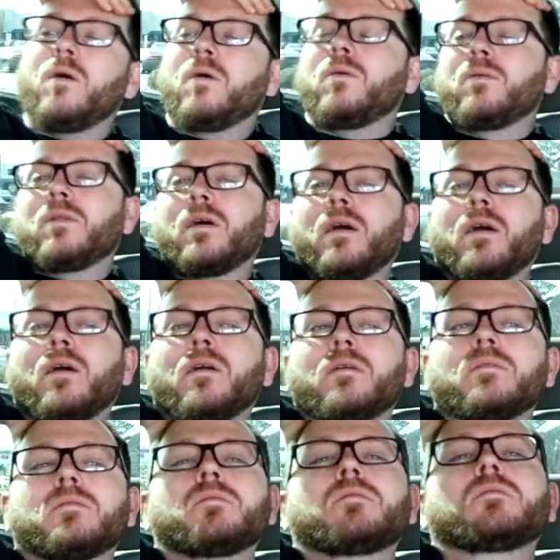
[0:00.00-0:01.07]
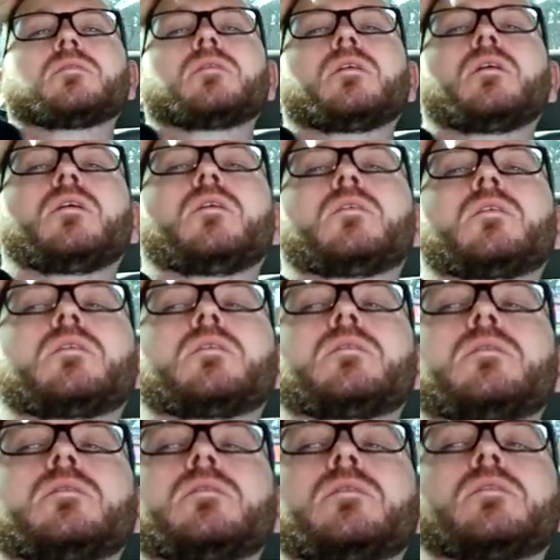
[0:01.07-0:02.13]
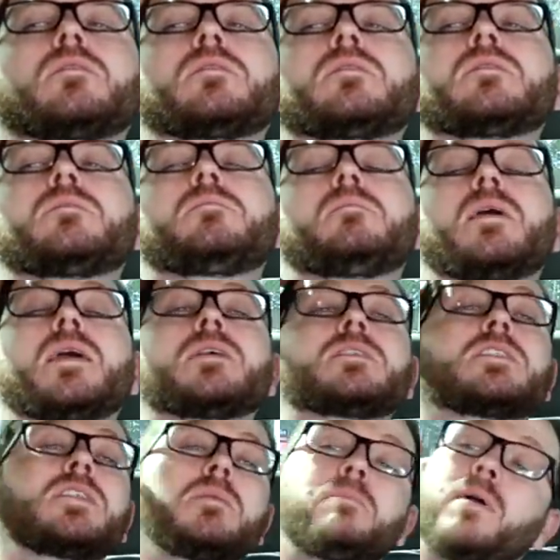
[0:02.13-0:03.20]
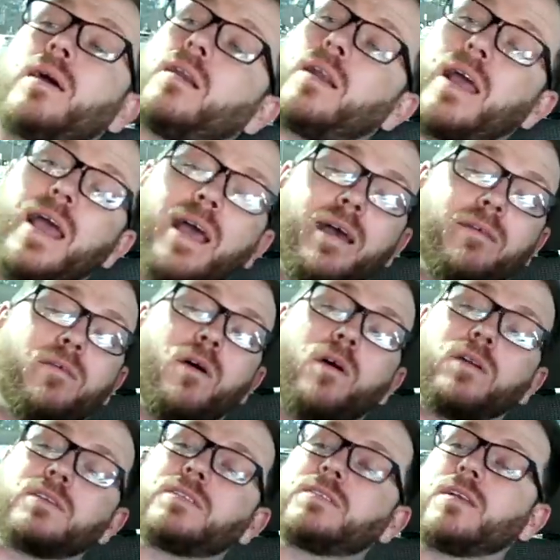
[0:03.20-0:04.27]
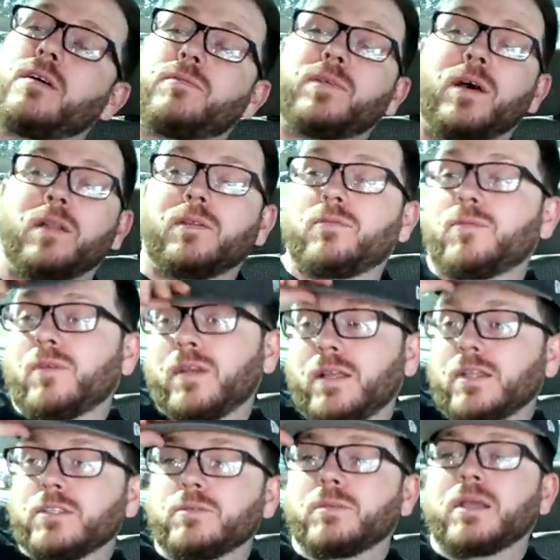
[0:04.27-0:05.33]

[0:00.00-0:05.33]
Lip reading: Hold up. Oh. Man, she better have all the stuff out the fridge,